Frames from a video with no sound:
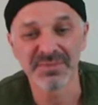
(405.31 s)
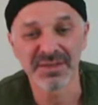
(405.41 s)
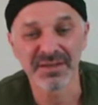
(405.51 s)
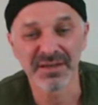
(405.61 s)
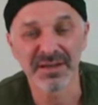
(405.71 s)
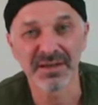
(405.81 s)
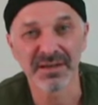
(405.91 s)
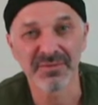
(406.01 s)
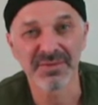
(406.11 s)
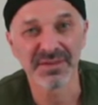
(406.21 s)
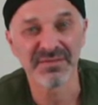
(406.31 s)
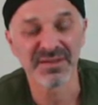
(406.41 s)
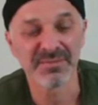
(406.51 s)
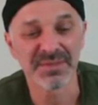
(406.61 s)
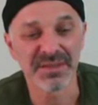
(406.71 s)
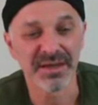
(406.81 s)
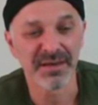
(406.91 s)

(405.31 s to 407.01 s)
but I received them today.